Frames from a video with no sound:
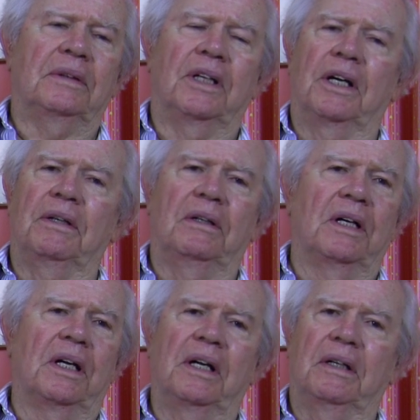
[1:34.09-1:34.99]
None,
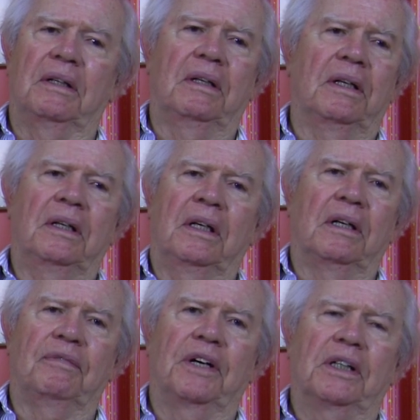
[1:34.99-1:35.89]
none that
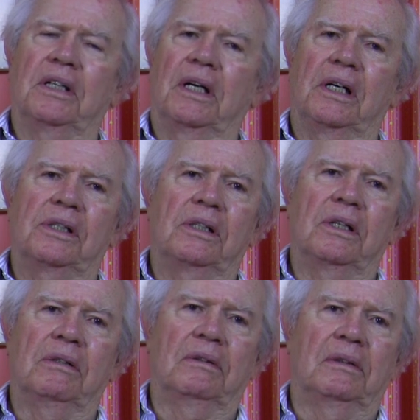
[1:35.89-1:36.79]
affected us, no.